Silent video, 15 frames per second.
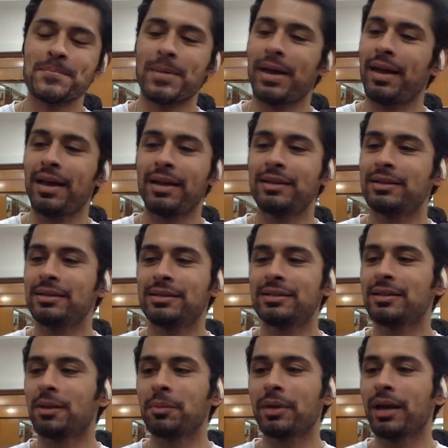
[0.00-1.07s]
Man,
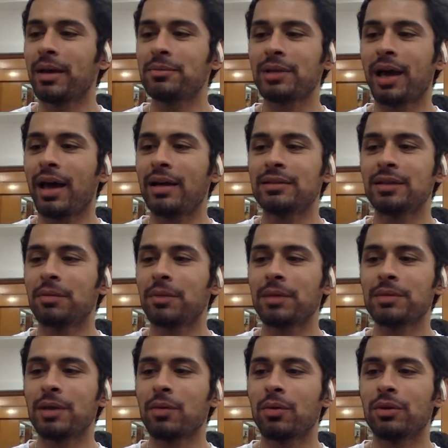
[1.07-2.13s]
sometimes
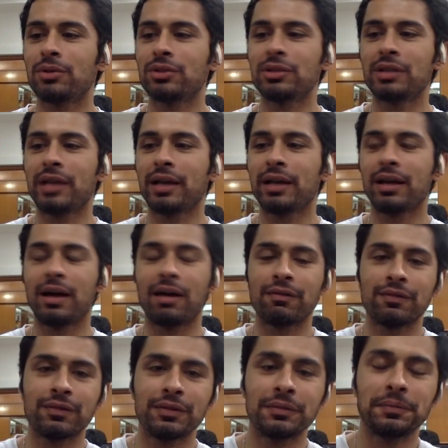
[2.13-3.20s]
I want to just like laugh.